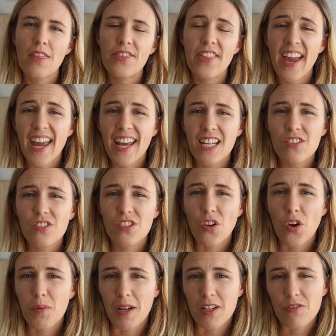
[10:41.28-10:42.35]
Thanks
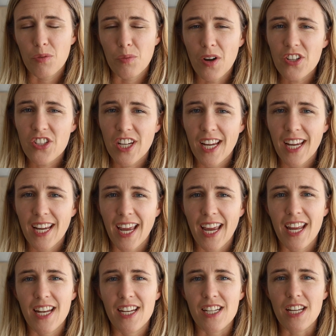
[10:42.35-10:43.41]
so much for watching,
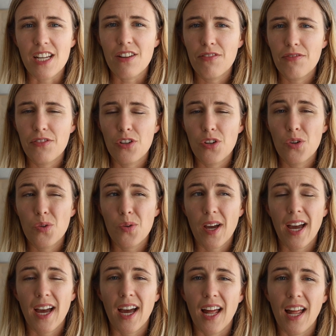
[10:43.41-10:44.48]
and if you
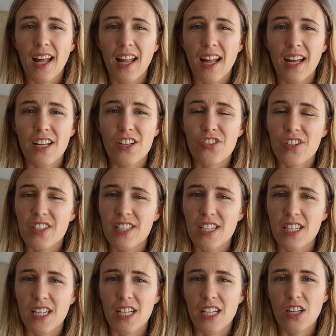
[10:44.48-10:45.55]
are
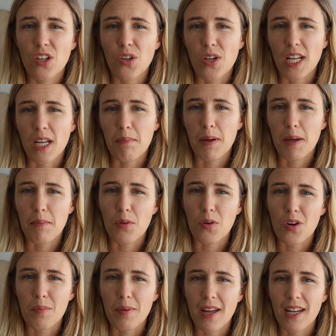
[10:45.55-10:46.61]
interested in learning a bit
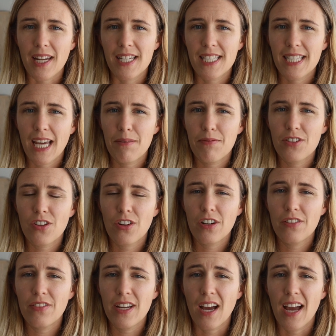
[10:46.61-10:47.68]
more about landscape photography,